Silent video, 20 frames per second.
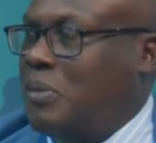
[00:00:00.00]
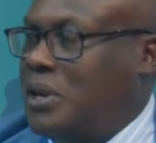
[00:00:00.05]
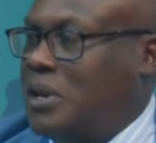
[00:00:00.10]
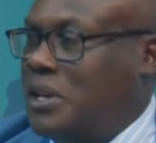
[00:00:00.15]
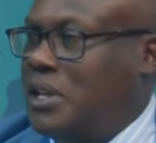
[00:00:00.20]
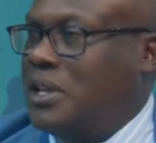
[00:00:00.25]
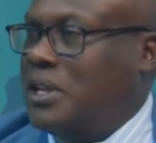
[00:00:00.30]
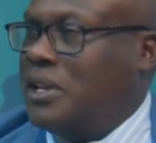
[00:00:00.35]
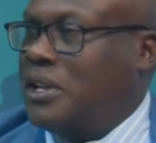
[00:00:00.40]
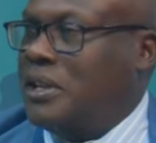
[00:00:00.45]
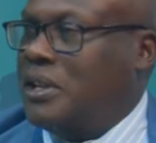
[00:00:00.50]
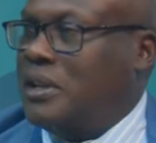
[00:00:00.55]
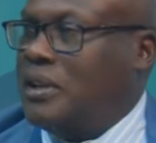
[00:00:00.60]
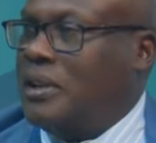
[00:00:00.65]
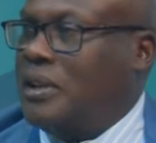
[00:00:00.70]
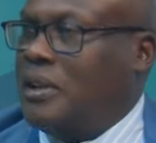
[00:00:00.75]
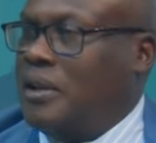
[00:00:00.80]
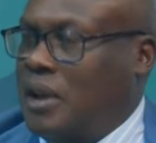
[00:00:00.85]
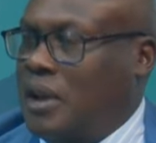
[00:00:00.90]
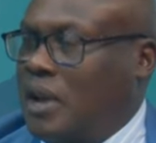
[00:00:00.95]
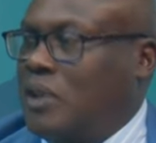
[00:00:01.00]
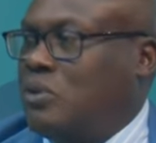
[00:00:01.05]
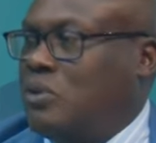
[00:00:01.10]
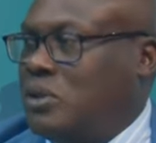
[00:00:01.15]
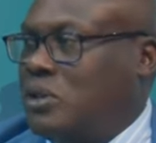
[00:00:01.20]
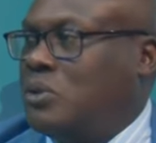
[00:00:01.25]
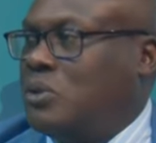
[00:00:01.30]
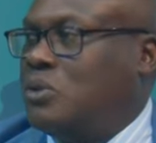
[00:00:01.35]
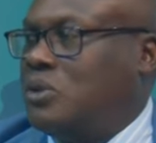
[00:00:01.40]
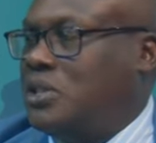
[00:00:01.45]
money, and it
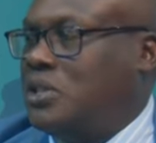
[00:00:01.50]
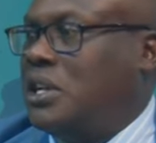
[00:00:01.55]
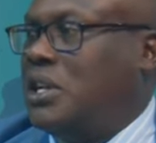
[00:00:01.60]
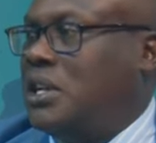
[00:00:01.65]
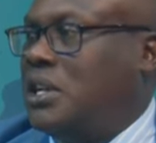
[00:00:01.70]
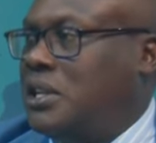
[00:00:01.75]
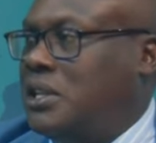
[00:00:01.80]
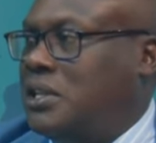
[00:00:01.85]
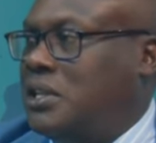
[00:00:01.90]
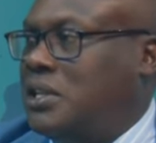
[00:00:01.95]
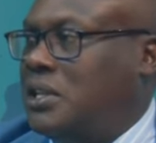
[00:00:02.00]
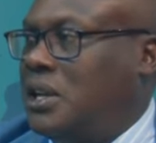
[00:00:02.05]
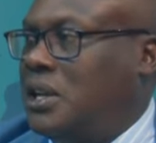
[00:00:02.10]
was a good challenge.